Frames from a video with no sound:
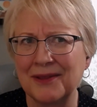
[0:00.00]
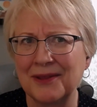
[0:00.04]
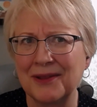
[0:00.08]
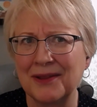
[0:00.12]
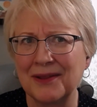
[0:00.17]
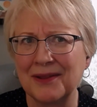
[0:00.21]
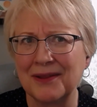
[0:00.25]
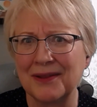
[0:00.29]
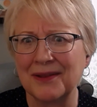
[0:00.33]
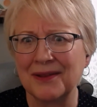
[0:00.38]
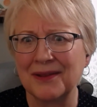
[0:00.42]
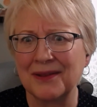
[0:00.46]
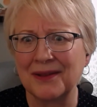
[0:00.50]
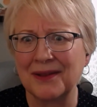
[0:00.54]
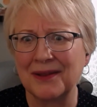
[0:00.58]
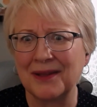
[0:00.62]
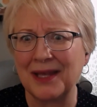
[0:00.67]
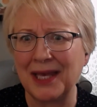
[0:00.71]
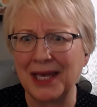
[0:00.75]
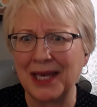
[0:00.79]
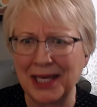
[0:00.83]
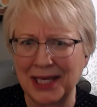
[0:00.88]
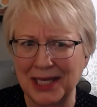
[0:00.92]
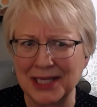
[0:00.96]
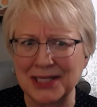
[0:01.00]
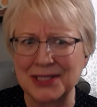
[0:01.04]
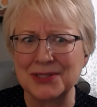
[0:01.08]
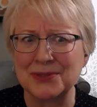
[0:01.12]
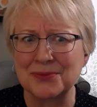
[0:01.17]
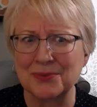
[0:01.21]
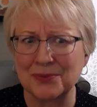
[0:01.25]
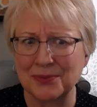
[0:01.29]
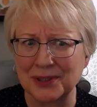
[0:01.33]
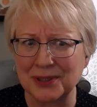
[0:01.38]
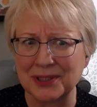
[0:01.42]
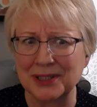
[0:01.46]
gets, um, it gets
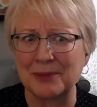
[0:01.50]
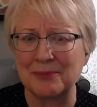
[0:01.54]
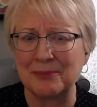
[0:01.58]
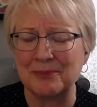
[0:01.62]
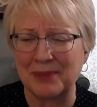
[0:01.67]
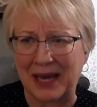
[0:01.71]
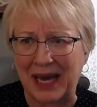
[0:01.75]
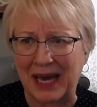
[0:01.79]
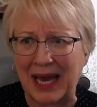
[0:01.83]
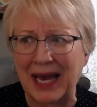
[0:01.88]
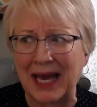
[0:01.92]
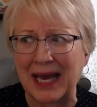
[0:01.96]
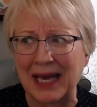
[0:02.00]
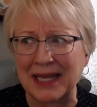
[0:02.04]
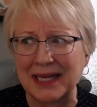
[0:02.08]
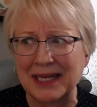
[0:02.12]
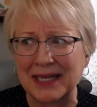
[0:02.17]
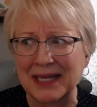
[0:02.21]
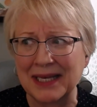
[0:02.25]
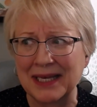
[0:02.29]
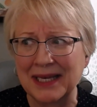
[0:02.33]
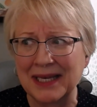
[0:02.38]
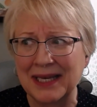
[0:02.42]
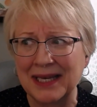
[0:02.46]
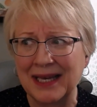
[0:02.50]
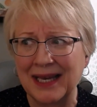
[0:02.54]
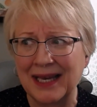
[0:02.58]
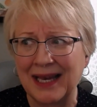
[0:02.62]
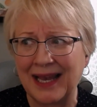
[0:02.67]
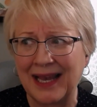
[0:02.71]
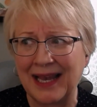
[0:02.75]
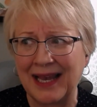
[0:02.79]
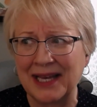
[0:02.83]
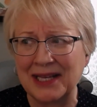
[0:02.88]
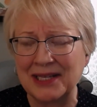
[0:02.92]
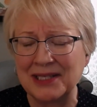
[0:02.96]
sure. really bad
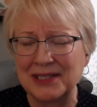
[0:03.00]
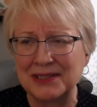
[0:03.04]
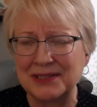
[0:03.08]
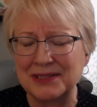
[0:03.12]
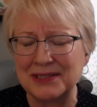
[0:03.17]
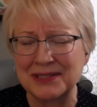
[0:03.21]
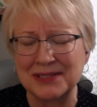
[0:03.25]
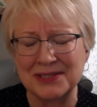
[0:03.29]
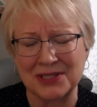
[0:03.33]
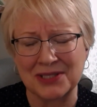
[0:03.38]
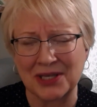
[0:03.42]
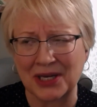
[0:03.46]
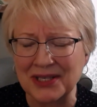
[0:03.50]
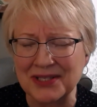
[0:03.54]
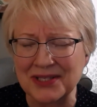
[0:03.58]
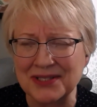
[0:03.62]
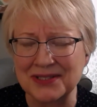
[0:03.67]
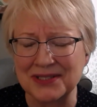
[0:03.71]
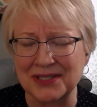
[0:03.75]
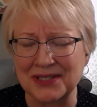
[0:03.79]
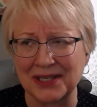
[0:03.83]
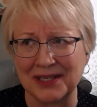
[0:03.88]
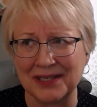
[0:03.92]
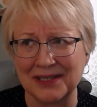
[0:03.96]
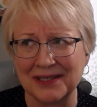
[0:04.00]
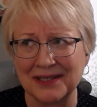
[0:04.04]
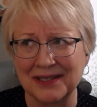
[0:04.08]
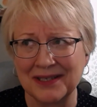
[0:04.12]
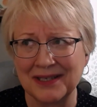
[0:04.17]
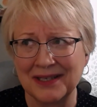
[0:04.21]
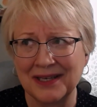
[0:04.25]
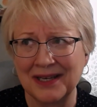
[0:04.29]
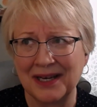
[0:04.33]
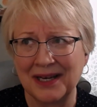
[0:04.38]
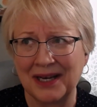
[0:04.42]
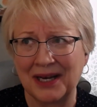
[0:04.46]
and disgusting.
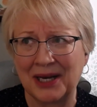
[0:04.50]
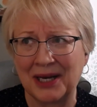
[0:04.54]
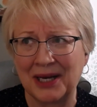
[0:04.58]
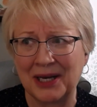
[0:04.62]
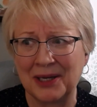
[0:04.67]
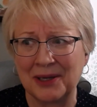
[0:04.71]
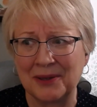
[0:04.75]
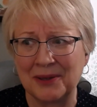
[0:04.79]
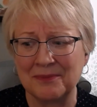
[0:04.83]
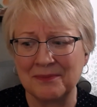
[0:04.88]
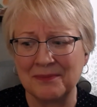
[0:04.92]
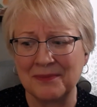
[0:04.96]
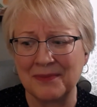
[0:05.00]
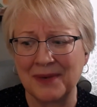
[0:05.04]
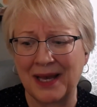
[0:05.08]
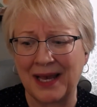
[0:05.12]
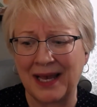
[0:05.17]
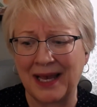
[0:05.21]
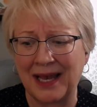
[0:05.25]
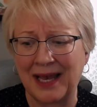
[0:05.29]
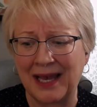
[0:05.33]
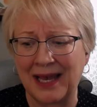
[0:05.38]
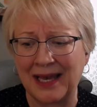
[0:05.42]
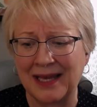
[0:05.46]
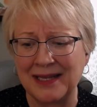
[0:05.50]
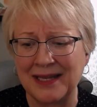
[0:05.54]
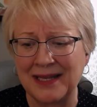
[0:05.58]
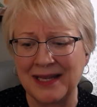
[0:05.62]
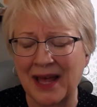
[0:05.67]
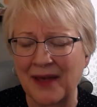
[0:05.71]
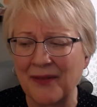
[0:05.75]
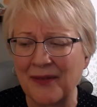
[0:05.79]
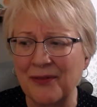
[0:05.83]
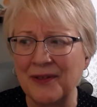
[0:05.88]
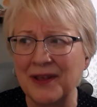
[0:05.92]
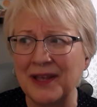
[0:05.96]
Yeah. Um, and
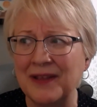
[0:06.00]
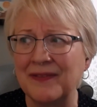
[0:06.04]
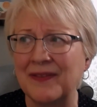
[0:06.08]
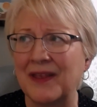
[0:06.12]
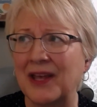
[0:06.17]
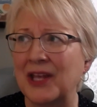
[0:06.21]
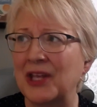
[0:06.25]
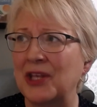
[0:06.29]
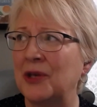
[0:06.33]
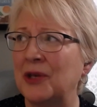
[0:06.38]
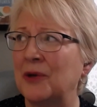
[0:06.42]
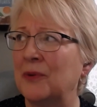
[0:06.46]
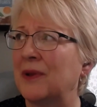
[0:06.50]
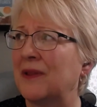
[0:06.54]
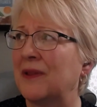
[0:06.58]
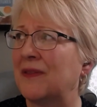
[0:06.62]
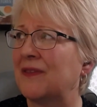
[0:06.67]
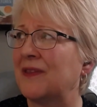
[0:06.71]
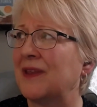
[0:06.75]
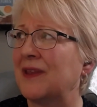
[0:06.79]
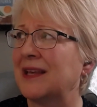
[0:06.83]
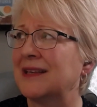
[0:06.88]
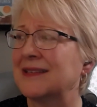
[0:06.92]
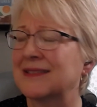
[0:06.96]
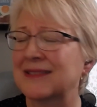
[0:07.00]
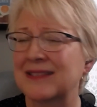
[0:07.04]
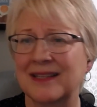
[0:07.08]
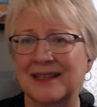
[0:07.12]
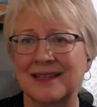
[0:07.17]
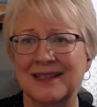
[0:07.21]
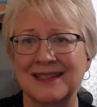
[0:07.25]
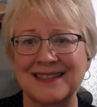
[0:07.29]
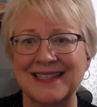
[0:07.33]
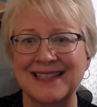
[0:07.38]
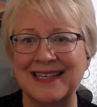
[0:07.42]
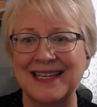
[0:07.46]
nothing that you would think is going
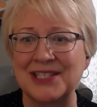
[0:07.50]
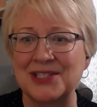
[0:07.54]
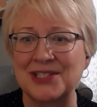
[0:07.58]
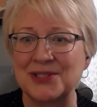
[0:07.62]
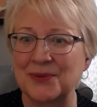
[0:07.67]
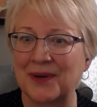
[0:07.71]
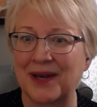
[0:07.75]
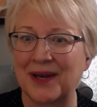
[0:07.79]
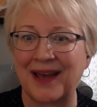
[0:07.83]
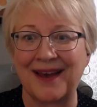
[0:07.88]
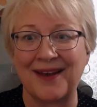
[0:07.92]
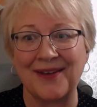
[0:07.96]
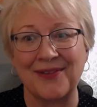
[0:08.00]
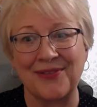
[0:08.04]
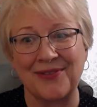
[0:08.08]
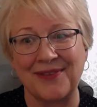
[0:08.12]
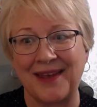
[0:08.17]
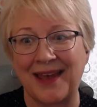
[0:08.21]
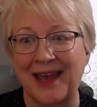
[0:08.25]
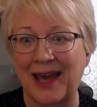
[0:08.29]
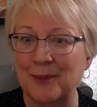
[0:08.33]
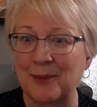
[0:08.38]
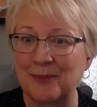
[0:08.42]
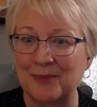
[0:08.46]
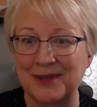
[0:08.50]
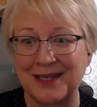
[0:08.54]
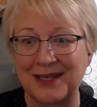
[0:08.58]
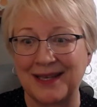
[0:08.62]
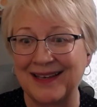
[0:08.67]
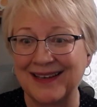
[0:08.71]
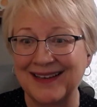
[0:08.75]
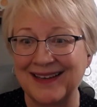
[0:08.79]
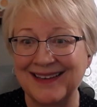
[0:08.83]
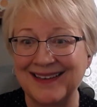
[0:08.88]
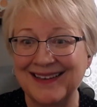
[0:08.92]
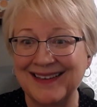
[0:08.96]
to lead to a healthy,
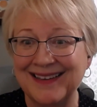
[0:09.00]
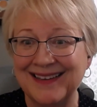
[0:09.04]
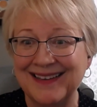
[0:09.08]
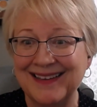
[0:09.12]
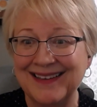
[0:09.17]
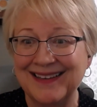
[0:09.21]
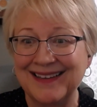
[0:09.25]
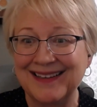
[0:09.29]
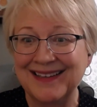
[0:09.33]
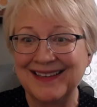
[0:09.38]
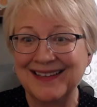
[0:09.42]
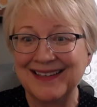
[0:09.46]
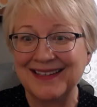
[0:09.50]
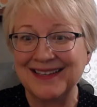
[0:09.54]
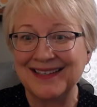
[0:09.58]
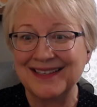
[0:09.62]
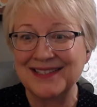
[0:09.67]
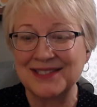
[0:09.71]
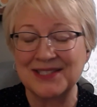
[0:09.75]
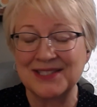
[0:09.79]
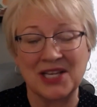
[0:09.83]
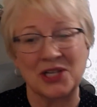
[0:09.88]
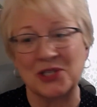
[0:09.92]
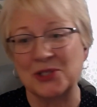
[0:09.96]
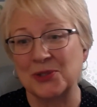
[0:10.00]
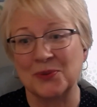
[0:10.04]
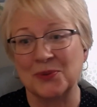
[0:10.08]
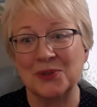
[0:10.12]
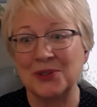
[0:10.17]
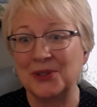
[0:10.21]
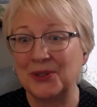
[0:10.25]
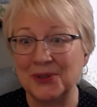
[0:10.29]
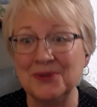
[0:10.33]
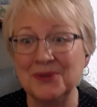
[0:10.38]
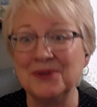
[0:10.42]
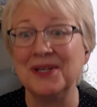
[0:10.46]
happy sexual
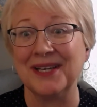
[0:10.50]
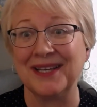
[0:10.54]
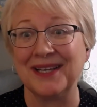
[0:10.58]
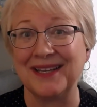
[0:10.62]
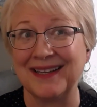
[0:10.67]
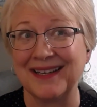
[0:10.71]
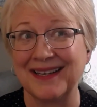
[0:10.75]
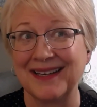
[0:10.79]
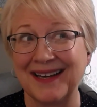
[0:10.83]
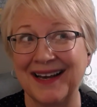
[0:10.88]
union.